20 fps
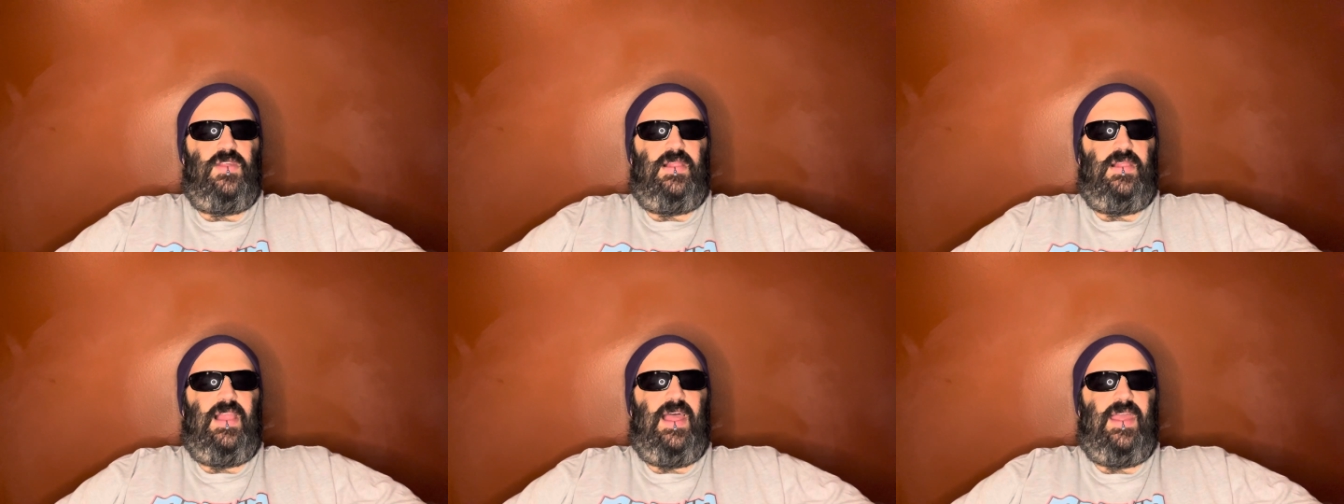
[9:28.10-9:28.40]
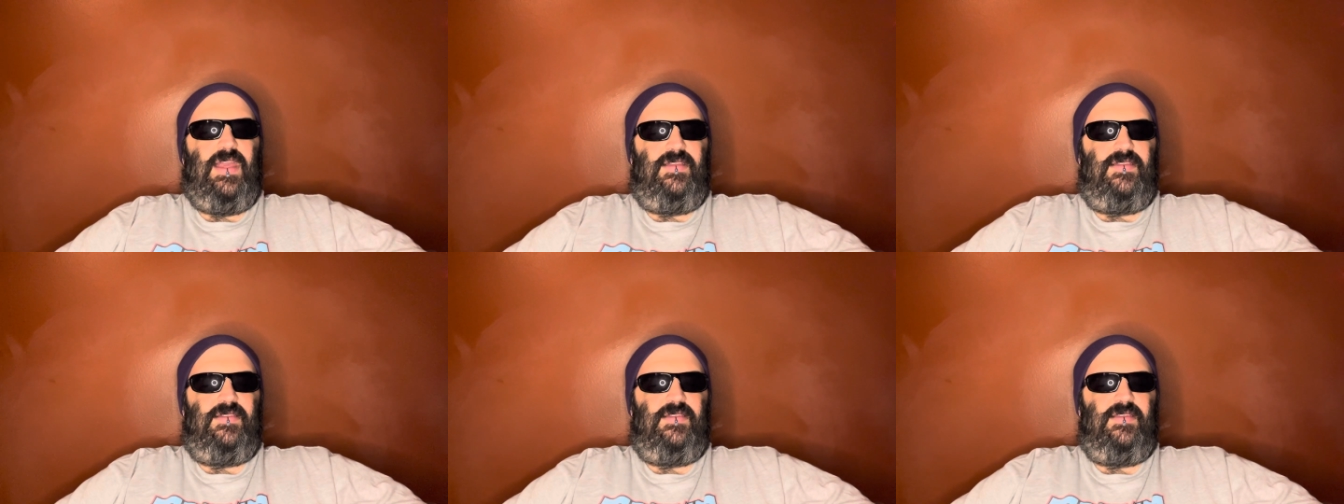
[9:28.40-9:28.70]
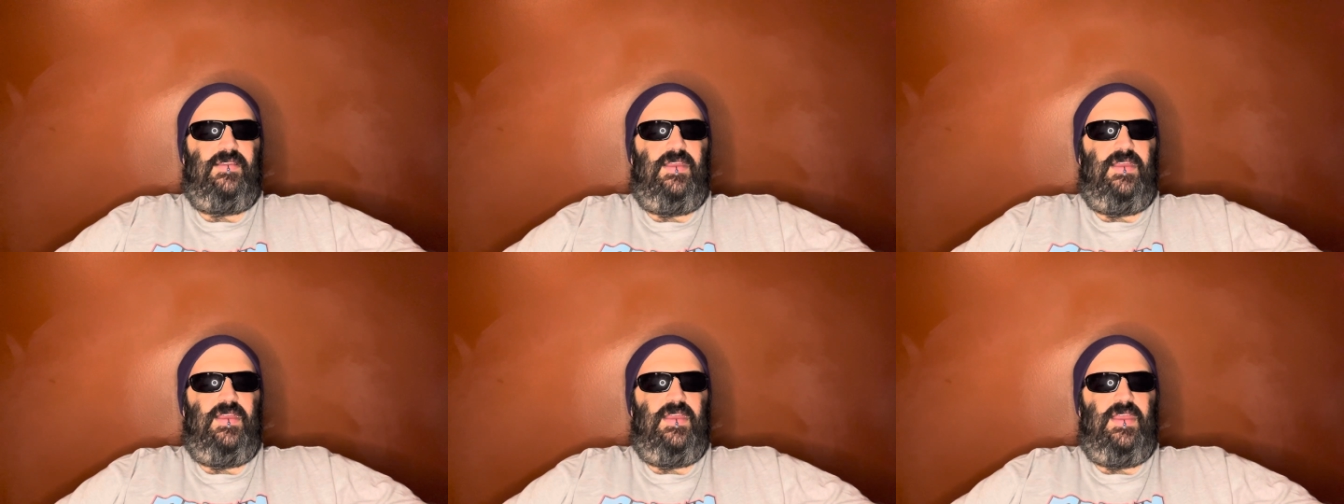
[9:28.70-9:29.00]

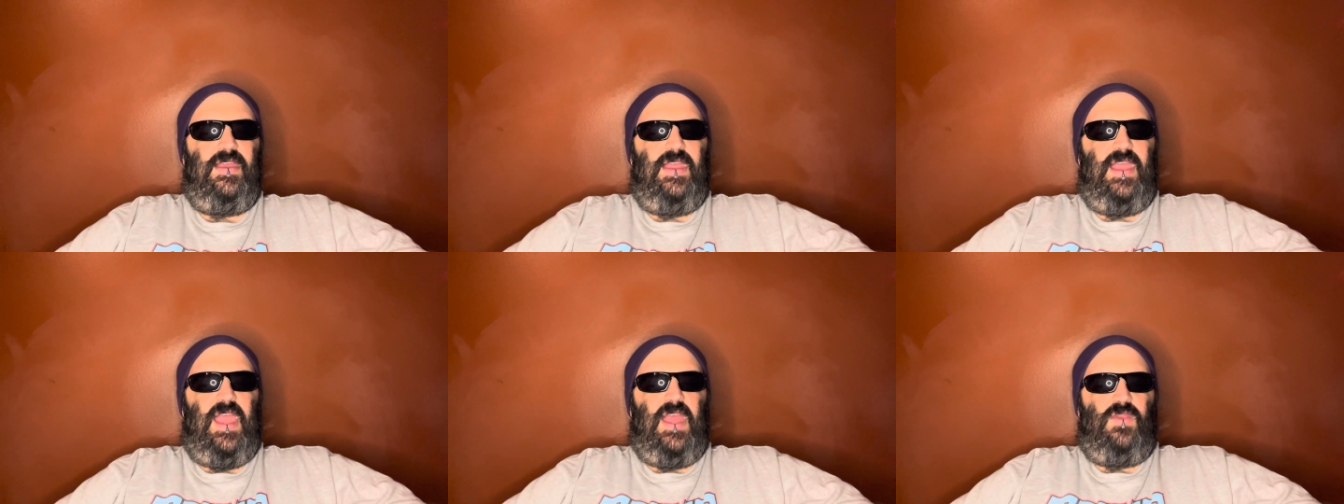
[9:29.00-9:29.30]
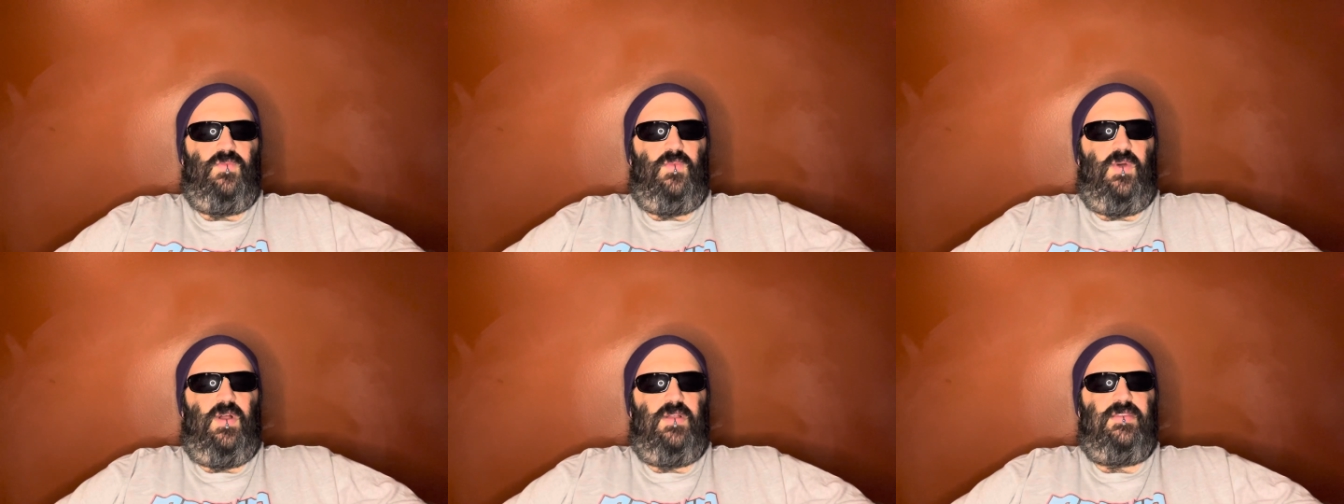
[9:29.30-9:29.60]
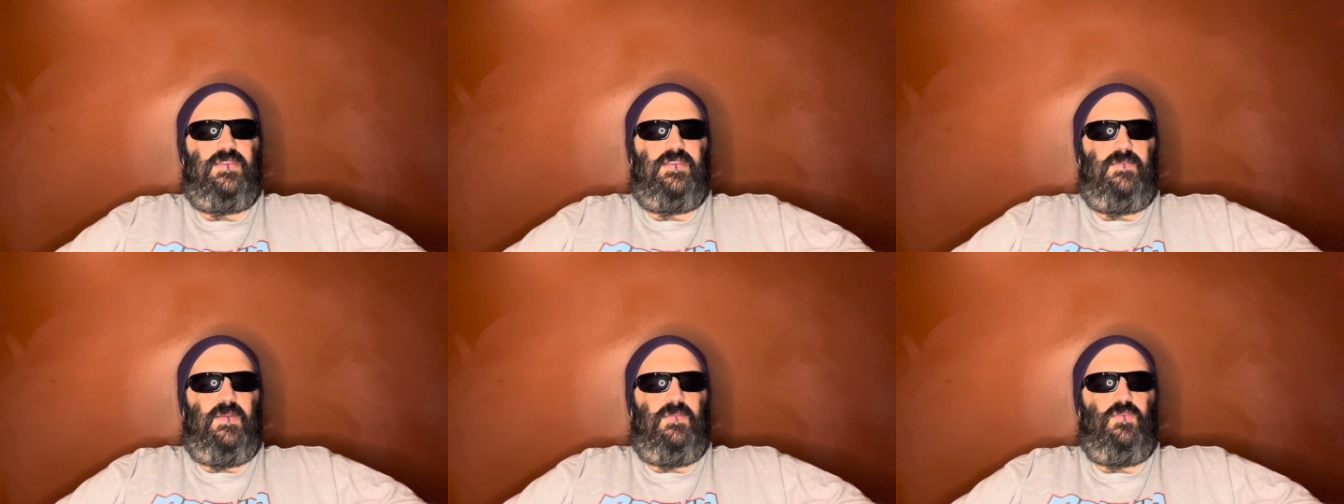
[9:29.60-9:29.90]
likes and
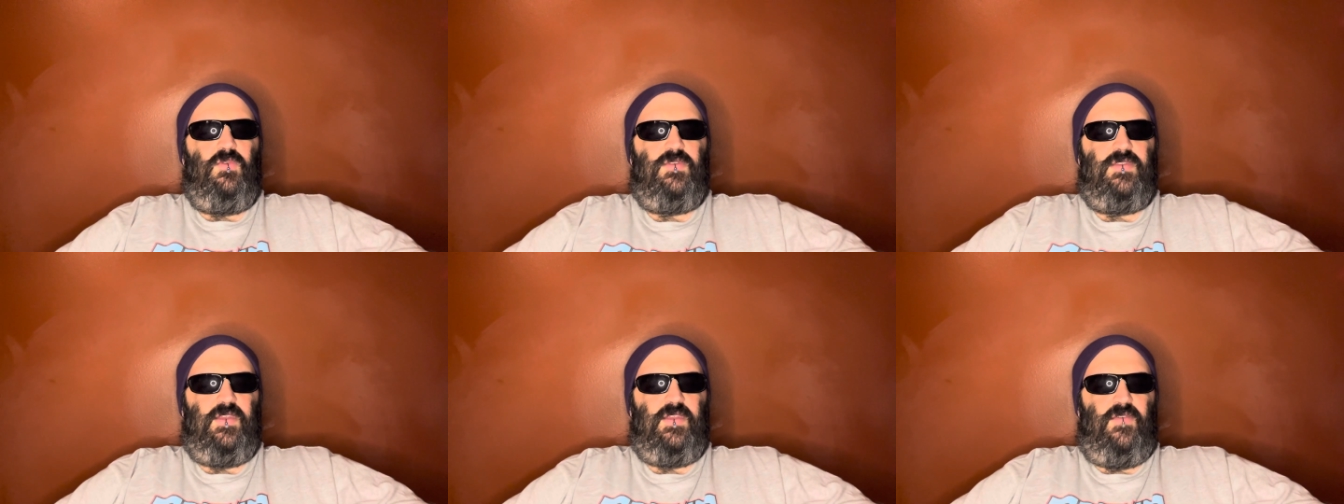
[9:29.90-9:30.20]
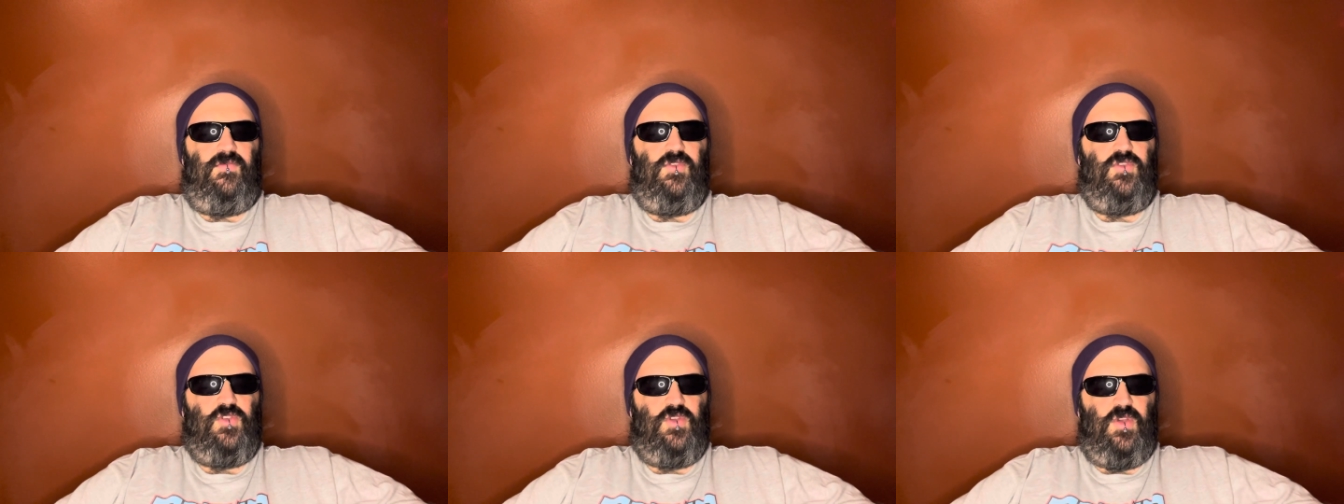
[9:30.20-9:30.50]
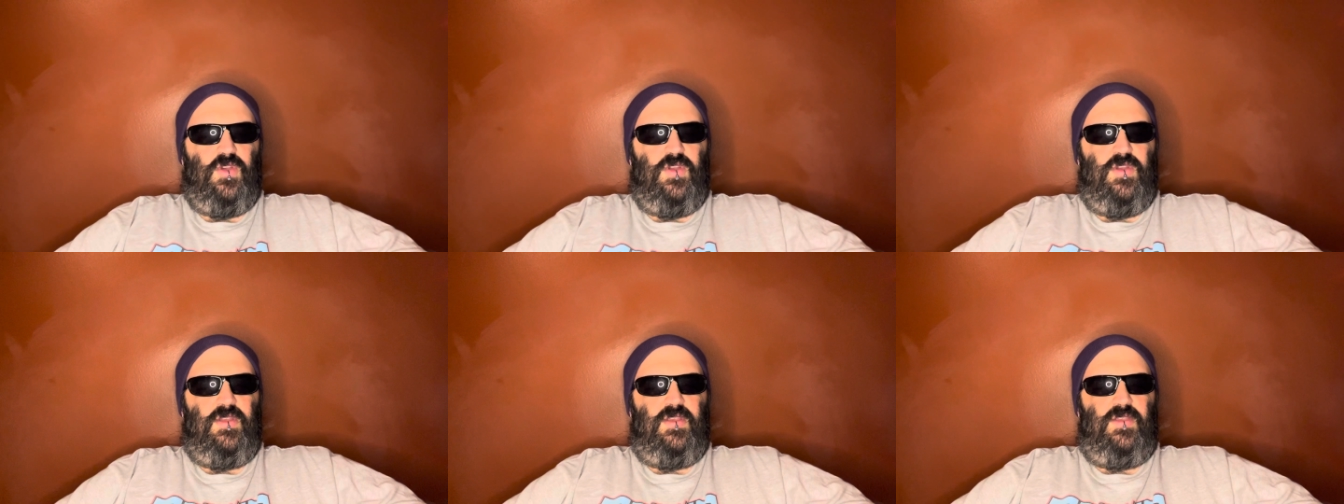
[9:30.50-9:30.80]
wants to be more
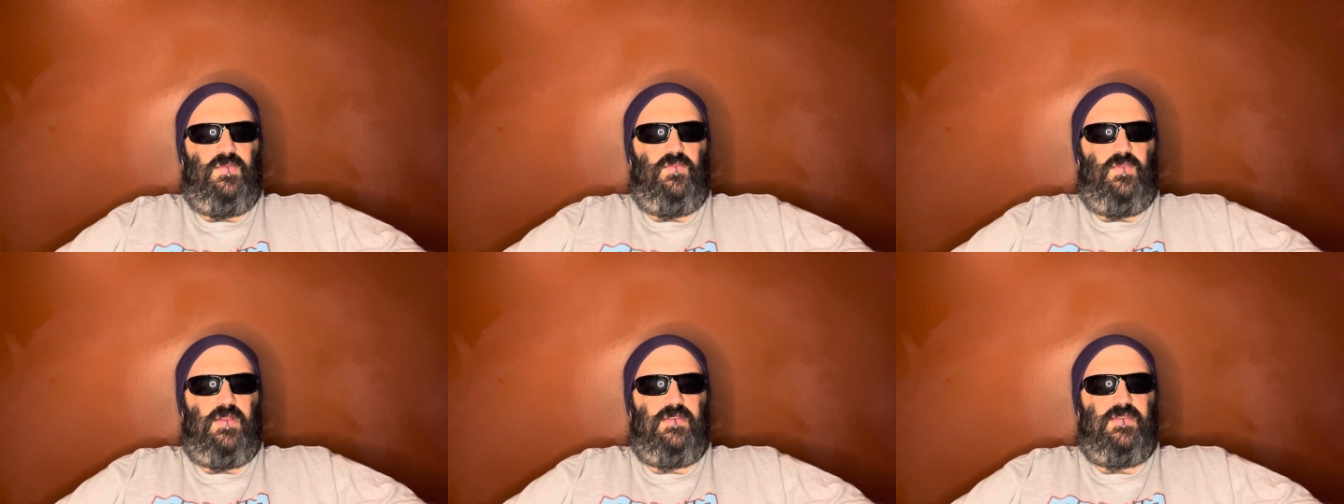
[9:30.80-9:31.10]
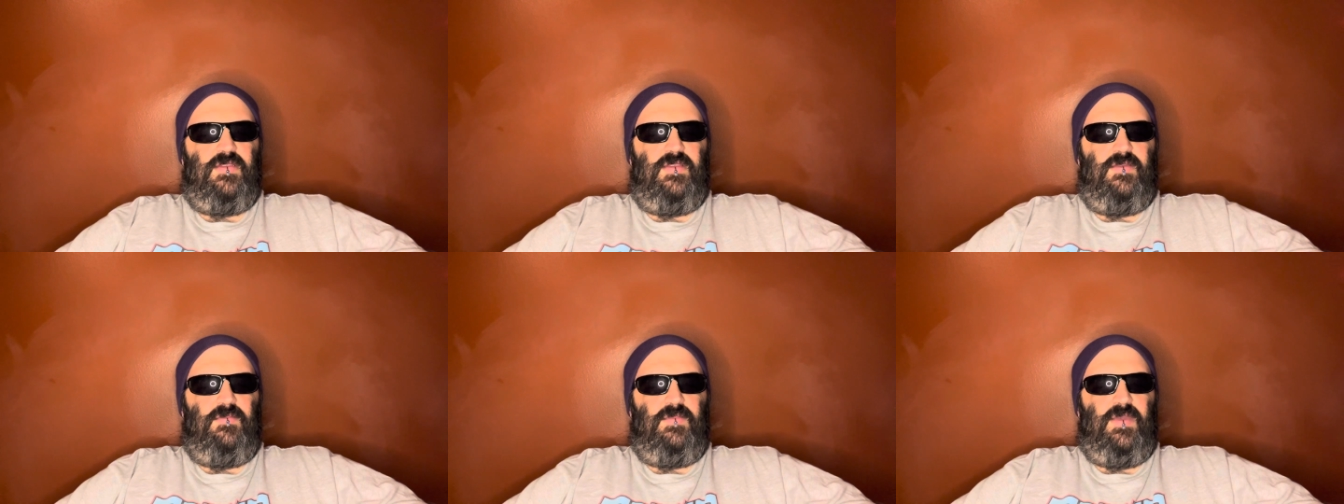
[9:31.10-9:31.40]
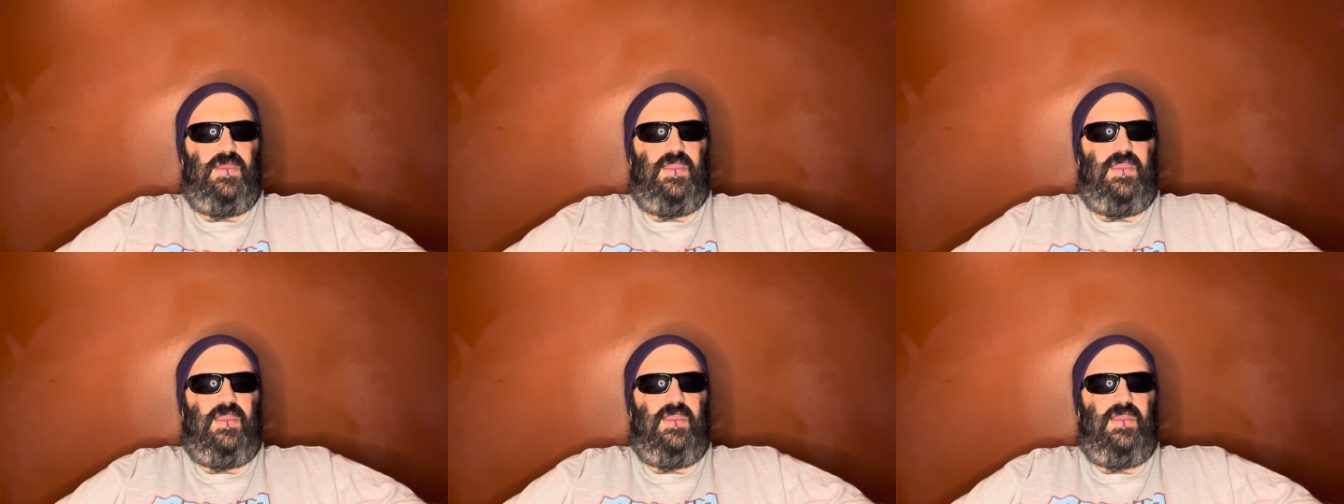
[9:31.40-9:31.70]
self-assured and wants to
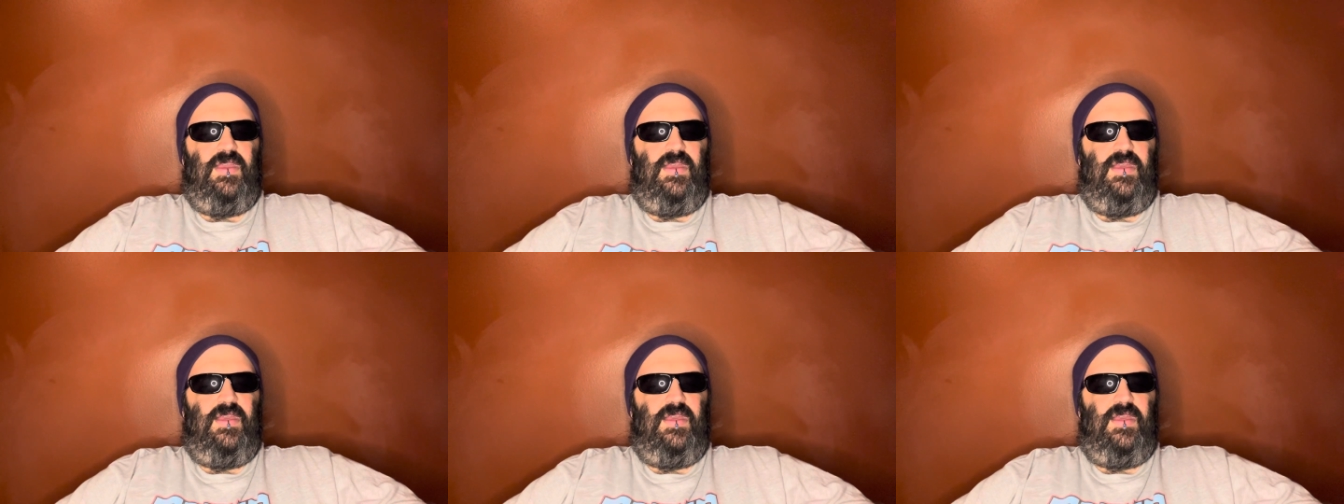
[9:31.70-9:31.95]
be,